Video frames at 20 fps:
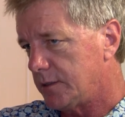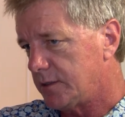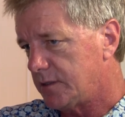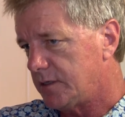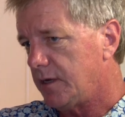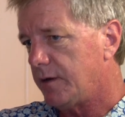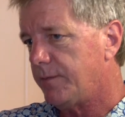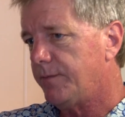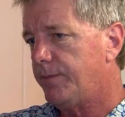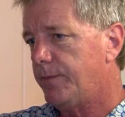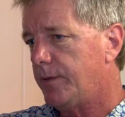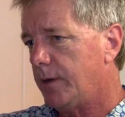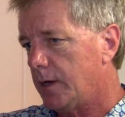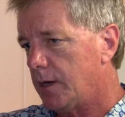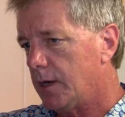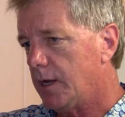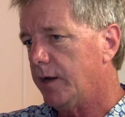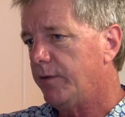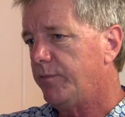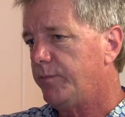stuff that
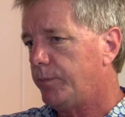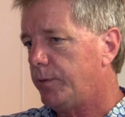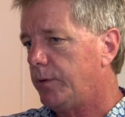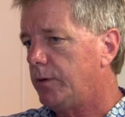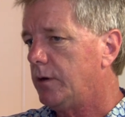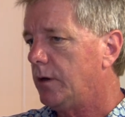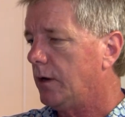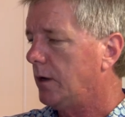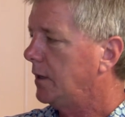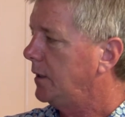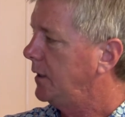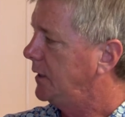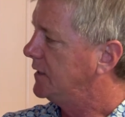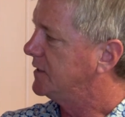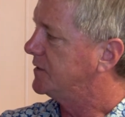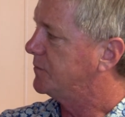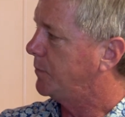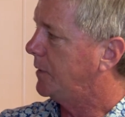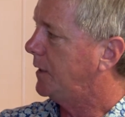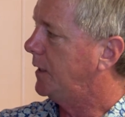life put on
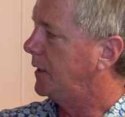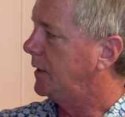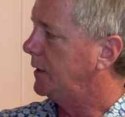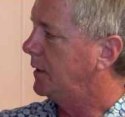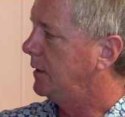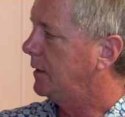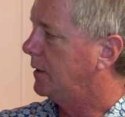his plate,